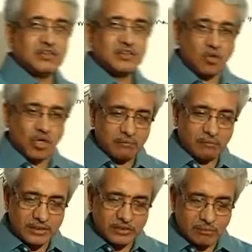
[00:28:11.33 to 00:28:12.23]
So what
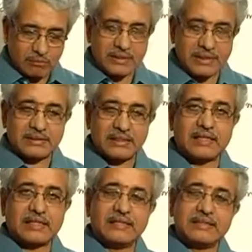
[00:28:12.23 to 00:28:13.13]
mass you are measuring
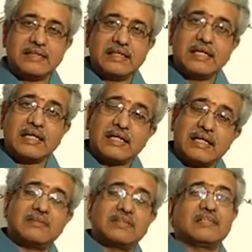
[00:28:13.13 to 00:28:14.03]
there is
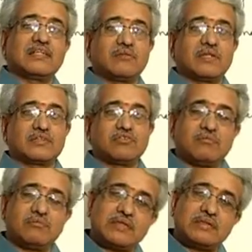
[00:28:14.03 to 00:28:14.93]
gravitational mass.
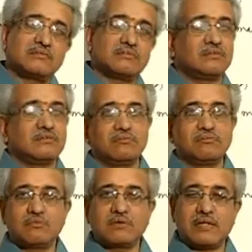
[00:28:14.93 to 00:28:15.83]
From that
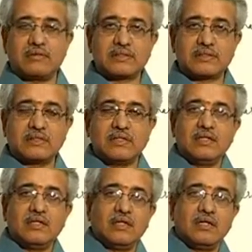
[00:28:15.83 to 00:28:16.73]
gravitational
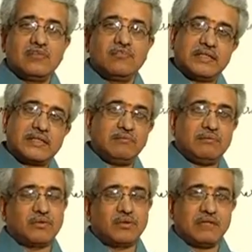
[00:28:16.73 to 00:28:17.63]
weight can
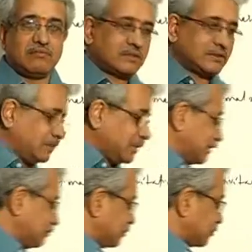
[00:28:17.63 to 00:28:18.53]
be known always. Weight
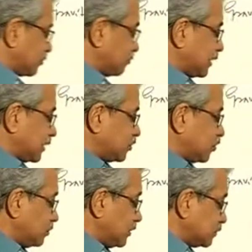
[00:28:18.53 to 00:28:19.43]
can be known from that.
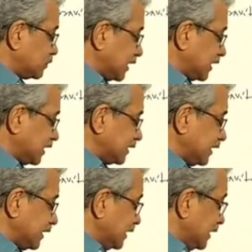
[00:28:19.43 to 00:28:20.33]
So this 10
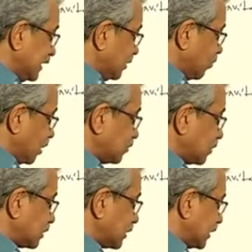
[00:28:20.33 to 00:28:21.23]
kg, what you
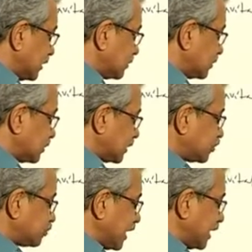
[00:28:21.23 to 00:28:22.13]
are getting,
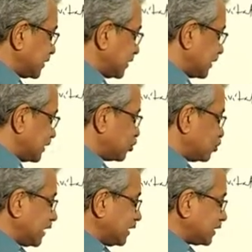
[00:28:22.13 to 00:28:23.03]
trying to balance here in the two
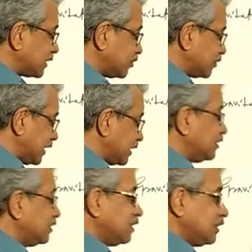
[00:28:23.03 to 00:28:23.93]
pans and trying to get,
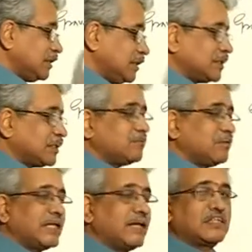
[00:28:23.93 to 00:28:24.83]
is nothing
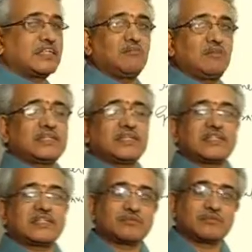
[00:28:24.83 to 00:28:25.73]
but gravitational mass
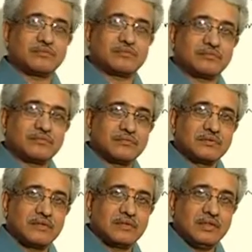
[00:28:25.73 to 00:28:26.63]
here.
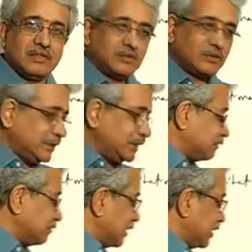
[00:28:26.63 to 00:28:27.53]
So this is
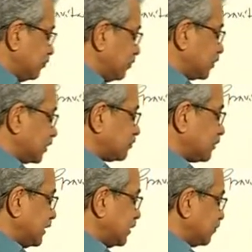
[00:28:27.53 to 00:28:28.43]
the way in which you can
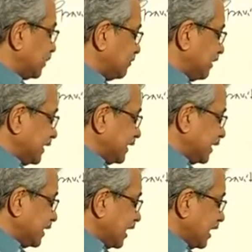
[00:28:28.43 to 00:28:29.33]
find. You can find the weight
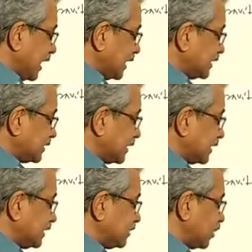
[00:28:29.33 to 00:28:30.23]
here, and this 10
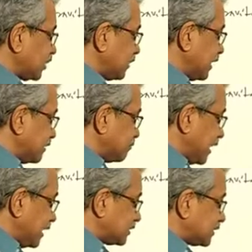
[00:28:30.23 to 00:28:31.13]
kg what you find in the
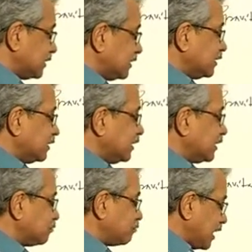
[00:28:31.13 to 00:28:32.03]
balance
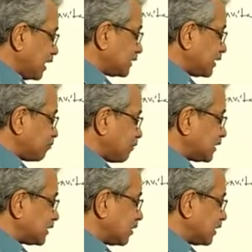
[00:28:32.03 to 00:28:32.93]
is the mass. That
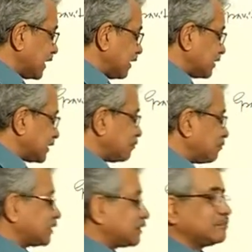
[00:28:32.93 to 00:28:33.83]
mass is called a gravitational
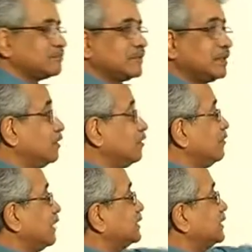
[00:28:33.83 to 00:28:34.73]
mass,
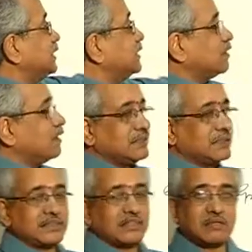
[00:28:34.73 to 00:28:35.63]
whereas that is called
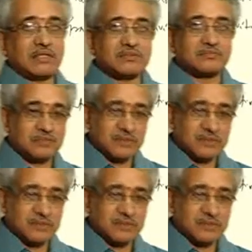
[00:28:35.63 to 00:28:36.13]
inertial mass.